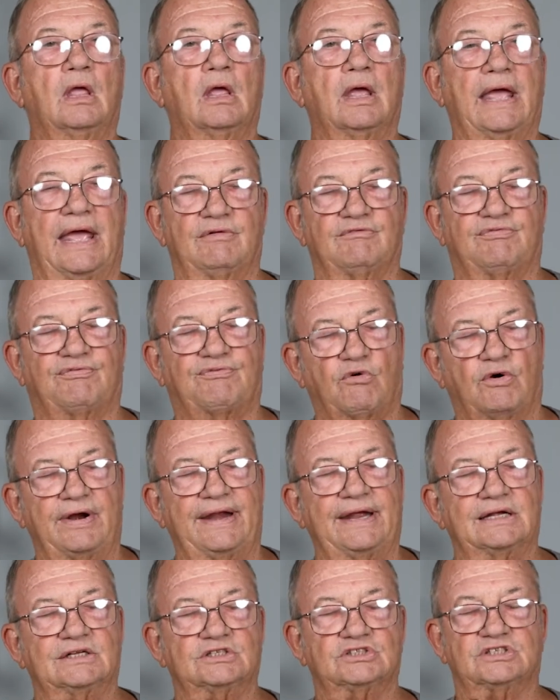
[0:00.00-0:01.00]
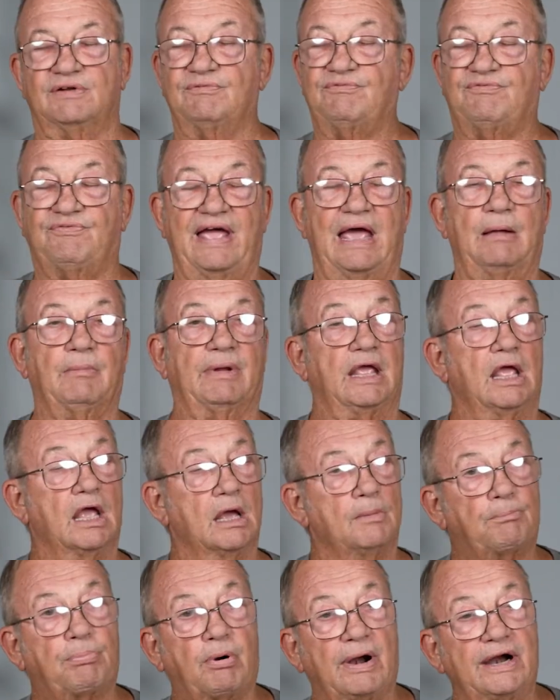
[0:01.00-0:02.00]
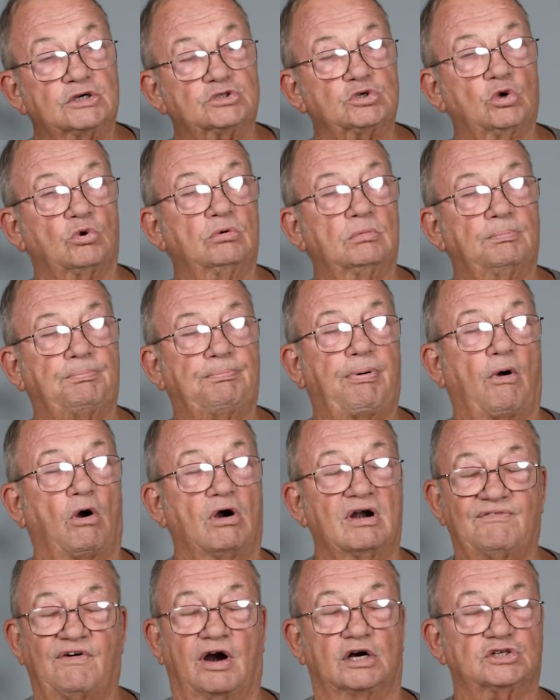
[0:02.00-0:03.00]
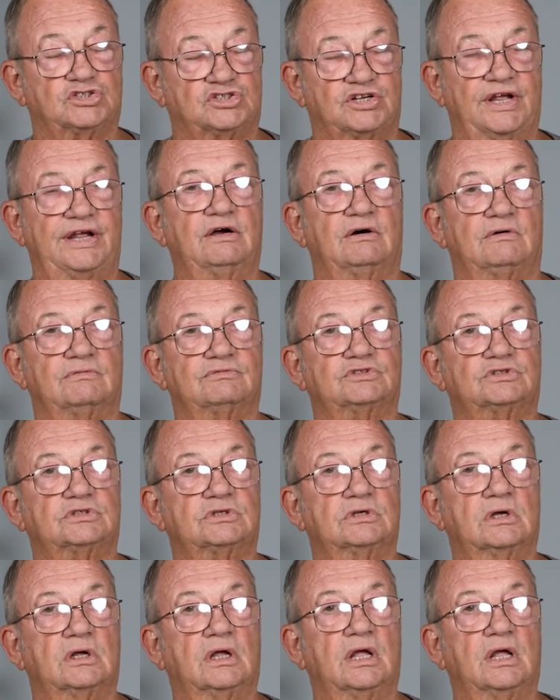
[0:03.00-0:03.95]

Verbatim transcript: and friends and family, prayers on part of ourselves.